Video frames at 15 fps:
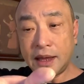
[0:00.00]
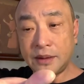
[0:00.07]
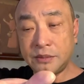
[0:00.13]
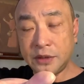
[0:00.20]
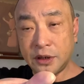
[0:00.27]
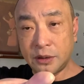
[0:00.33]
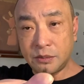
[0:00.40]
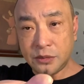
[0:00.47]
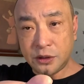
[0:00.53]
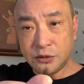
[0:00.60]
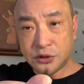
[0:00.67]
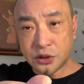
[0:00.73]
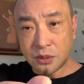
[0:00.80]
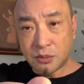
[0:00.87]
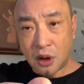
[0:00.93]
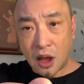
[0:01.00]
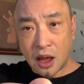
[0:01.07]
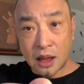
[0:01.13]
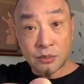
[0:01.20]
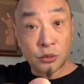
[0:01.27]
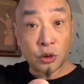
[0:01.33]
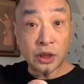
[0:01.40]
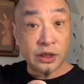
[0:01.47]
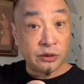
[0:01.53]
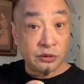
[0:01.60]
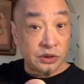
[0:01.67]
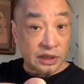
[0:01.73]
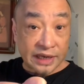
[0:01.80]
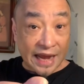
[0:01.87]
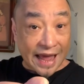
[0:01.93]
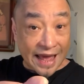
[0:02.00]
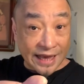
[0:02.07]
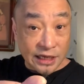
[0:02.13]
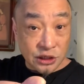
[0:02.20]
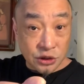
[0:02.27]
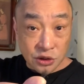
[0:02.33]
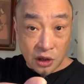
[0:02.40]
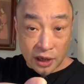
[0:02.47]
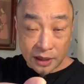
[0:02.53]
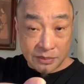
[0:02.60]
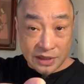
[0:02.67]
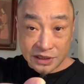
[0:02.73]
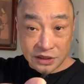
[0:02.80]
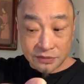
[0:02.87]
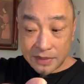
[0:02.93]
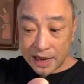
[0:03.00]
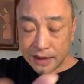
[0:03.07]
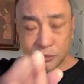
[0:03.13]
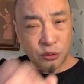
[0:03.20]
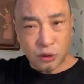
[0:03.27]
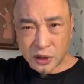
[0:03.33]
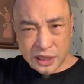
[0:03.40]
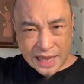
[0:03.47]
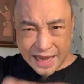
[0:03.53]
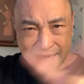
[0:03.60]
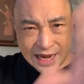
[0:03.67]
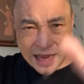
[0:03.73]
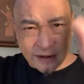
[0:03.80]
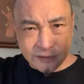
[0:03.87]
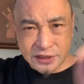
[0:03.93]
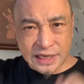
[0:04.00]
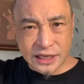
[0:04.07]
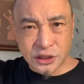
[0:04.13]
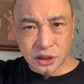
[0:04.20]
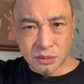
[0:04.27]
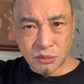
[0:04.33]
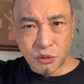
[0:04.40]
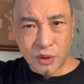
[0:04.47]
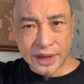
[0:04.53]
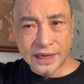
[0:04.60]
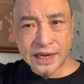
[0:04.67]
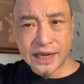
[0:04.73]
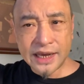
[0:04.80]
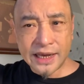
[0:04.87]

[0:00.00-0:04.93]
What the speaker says: use your palm or use an X on a piece of paper or any kind of center point